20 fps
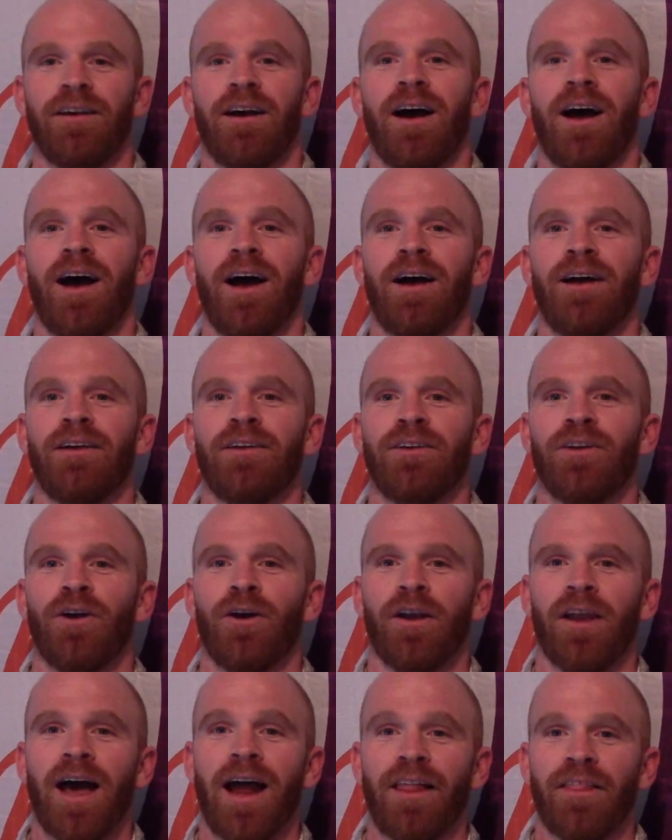A
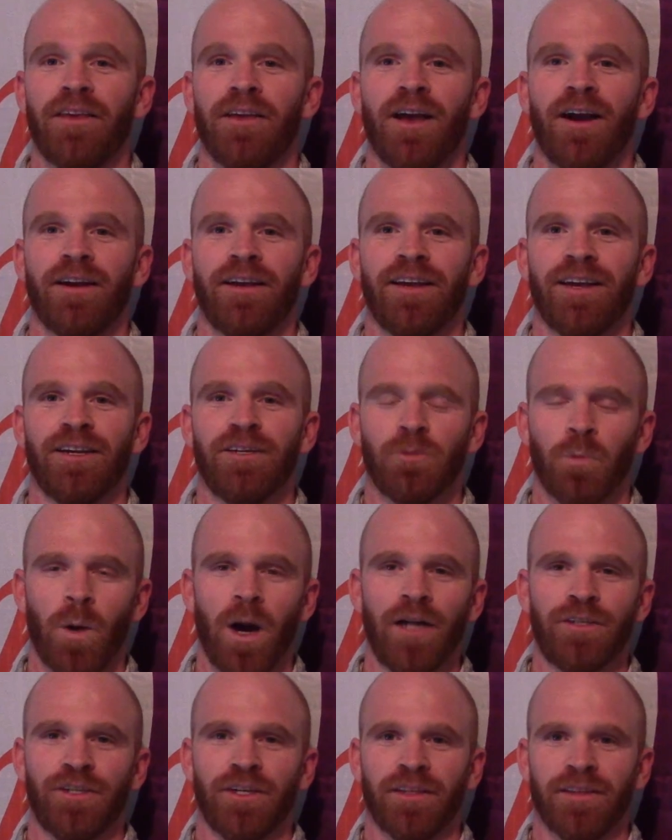lot of the young kids
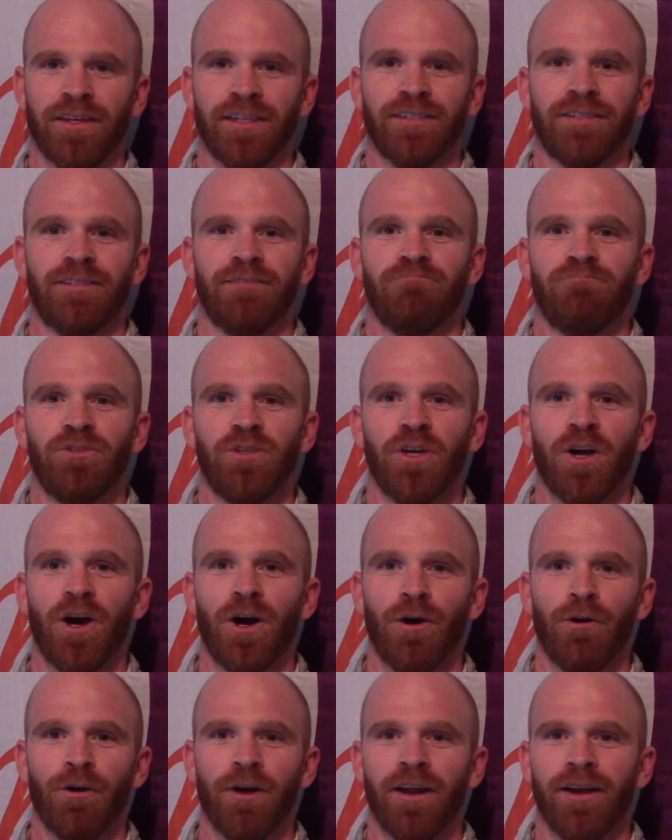watching this
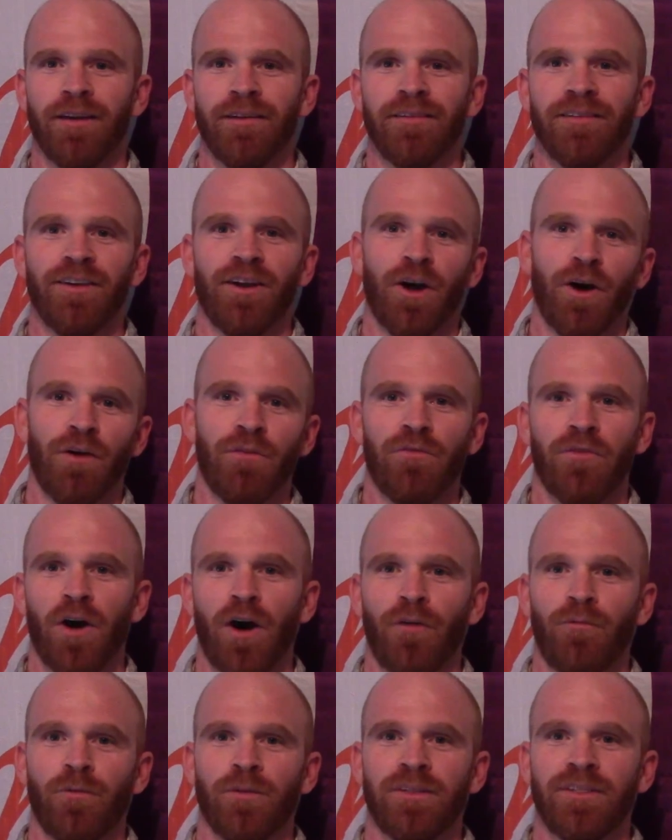show and,
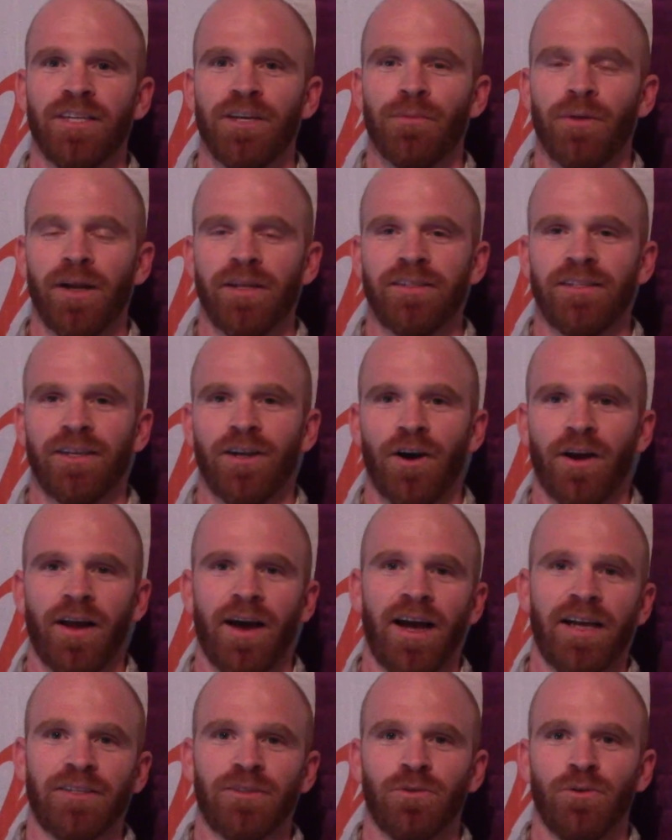involved with team racing on a
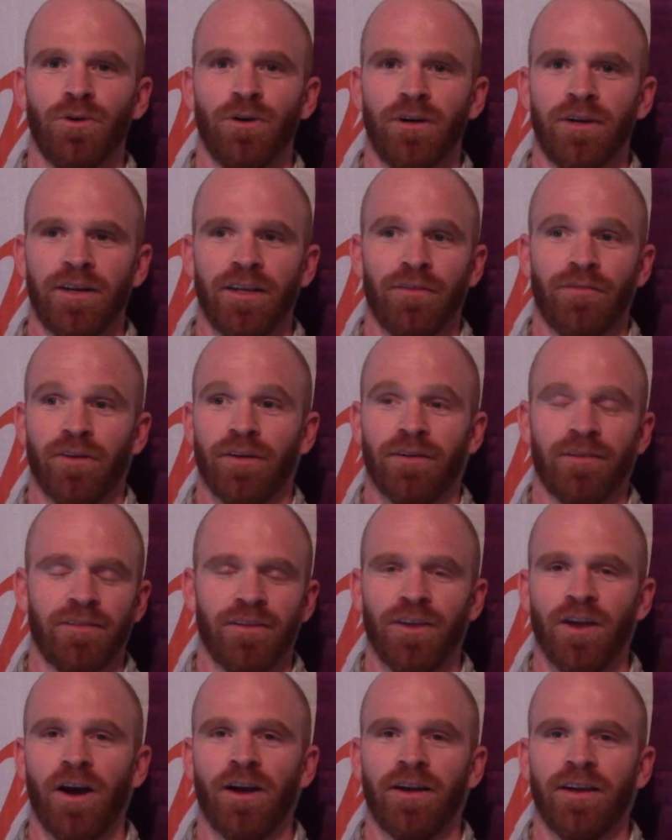high school and even
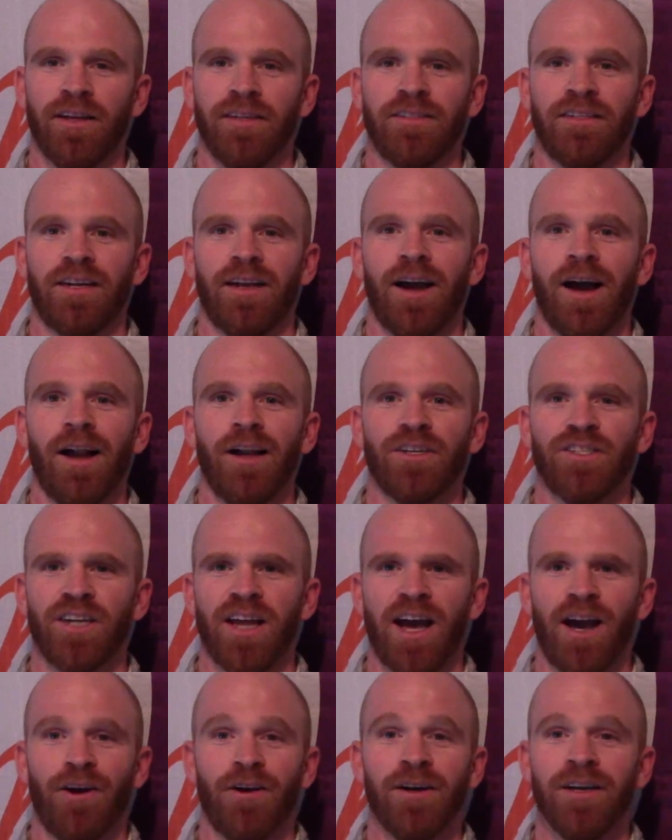young kids in college
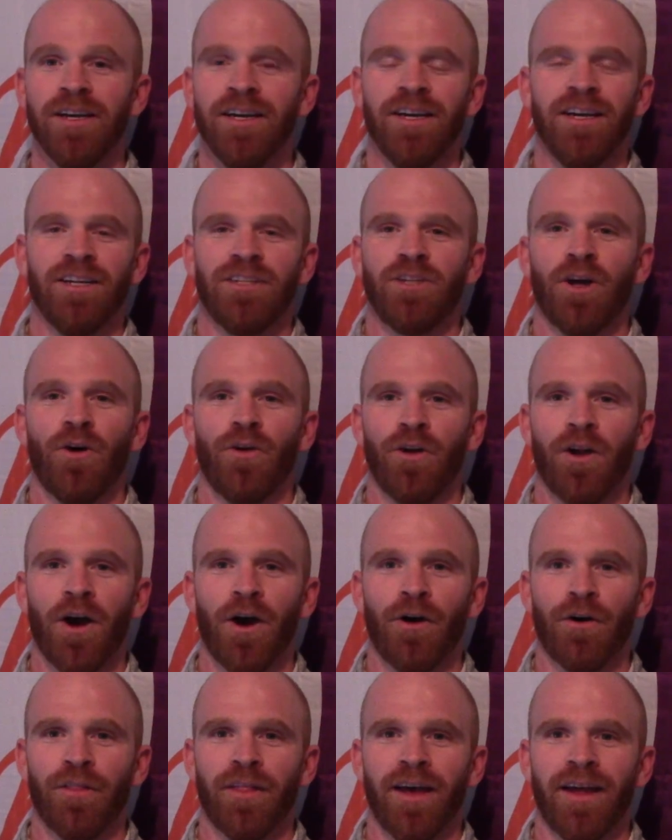now don't
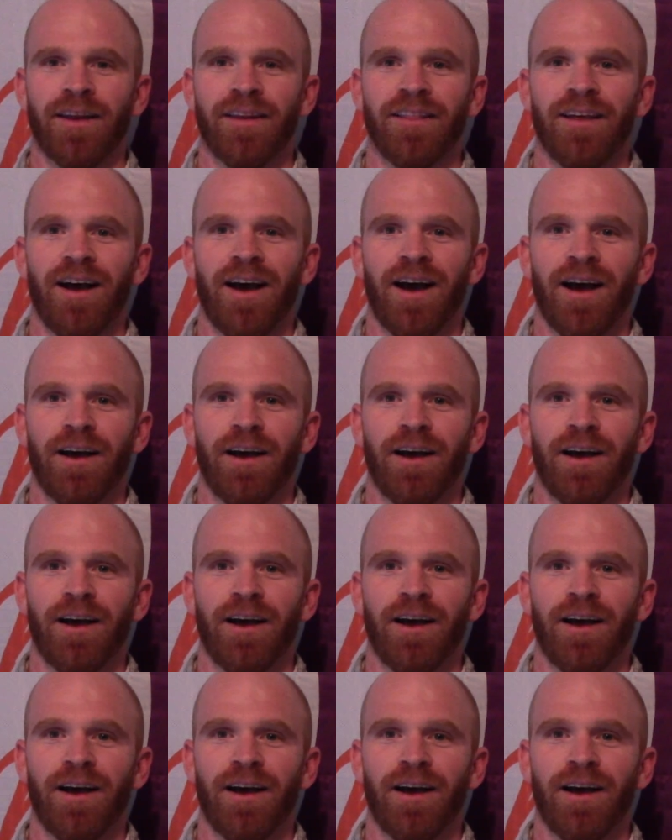know that